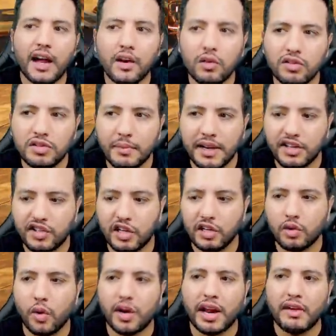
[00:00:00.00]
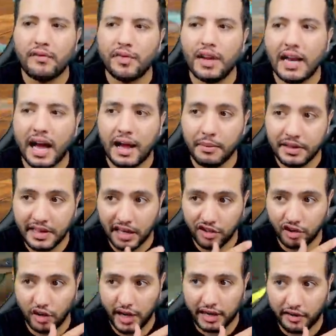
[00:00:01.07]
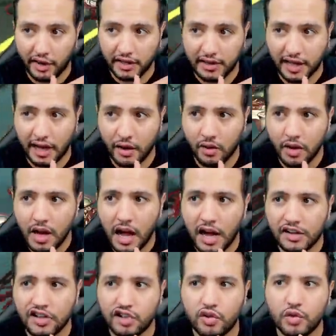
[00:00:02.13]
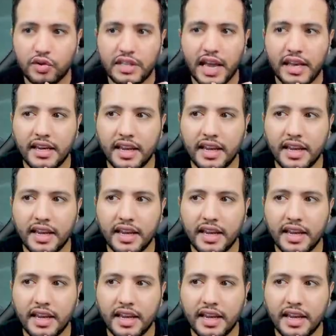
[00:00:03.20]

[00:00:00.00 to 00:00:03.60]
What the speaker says: lose my shield or I feel I'm in danger like right now, I just use any